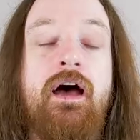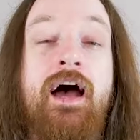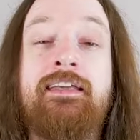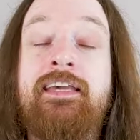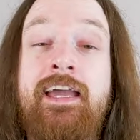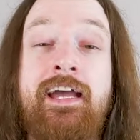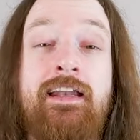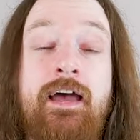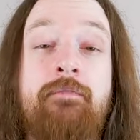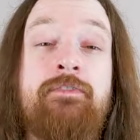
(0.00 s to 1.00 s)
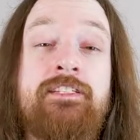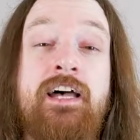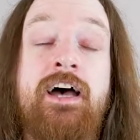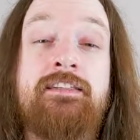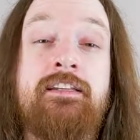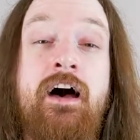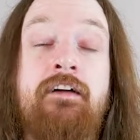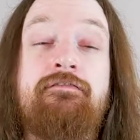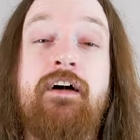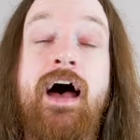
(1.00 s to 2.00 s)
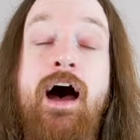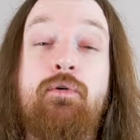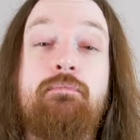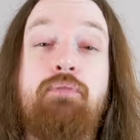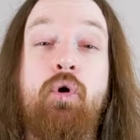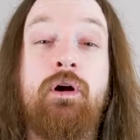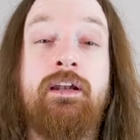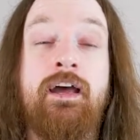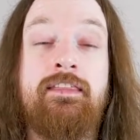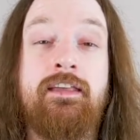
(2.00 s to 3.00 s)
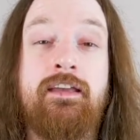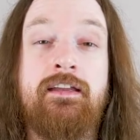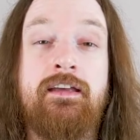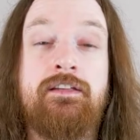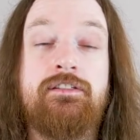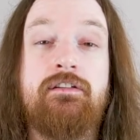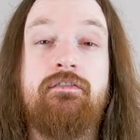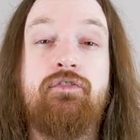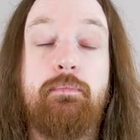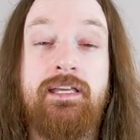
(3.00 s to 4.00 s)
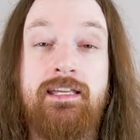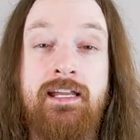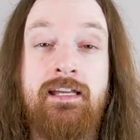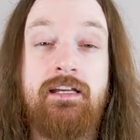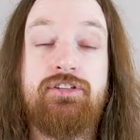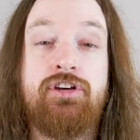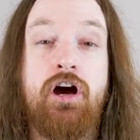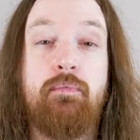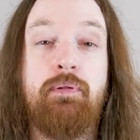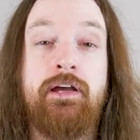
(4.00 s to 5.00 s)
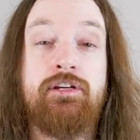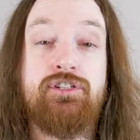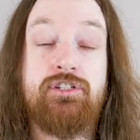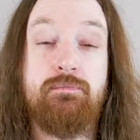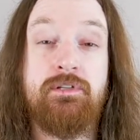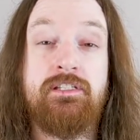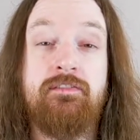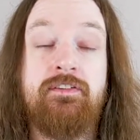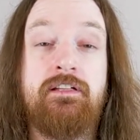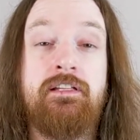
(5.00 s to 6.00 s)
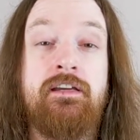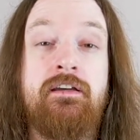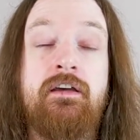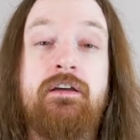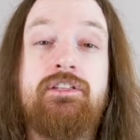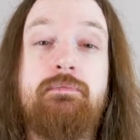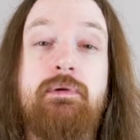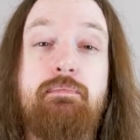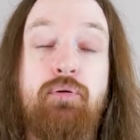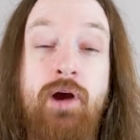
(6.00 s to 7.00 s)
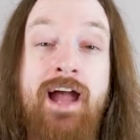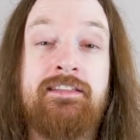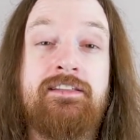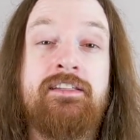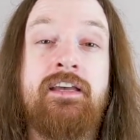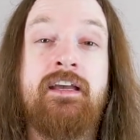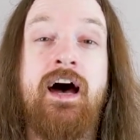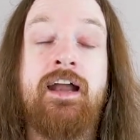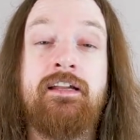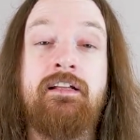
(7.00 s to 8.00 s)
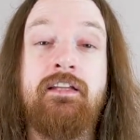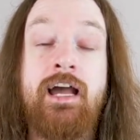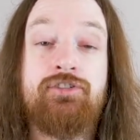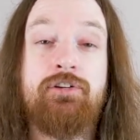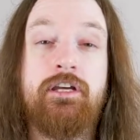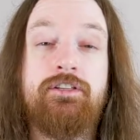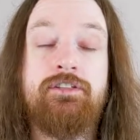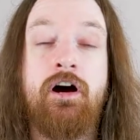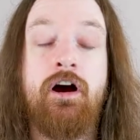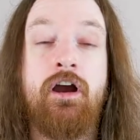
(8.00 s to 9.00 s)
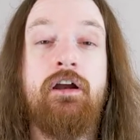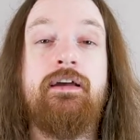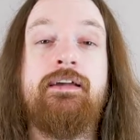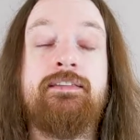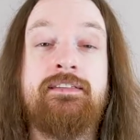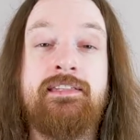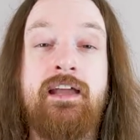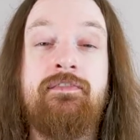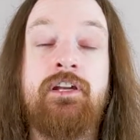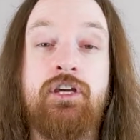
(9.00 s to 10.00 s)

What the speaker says: I can't emphasize enough how important I think it is for beginning guitar players specifically to be practicing on an electric guitar instead of an